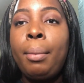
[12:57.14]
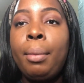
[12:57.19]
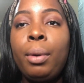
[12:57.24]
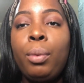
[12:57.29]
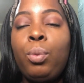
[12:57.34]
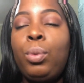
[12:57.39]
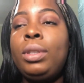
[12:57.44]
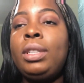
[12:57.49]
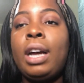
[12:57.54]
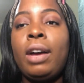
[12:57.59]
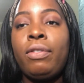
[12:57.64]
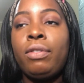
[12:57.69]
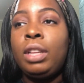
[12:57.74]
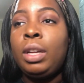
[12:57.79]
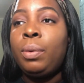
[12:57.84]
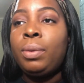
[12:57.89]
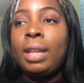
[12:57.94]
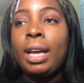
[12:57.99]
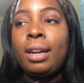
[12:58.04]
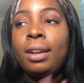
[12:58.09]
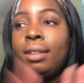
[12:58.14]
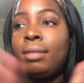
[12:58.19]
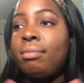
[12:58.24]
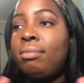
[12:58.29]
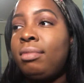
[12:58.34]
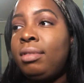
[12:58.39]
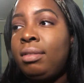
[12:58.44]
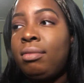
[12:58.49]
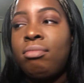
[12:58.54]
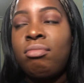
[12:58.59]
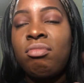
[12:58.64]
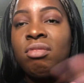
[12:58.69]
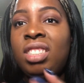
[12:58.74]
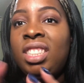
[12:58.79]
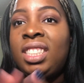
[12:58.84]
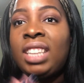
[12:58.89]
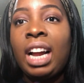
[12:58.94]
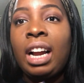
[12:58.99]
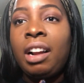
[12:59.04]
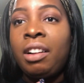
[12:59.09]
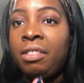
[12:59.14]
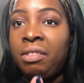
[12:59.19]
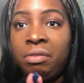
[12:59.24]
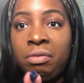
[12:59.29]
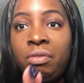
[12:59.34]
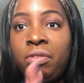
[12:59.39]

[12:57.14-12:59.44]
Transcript: would definitely, without a second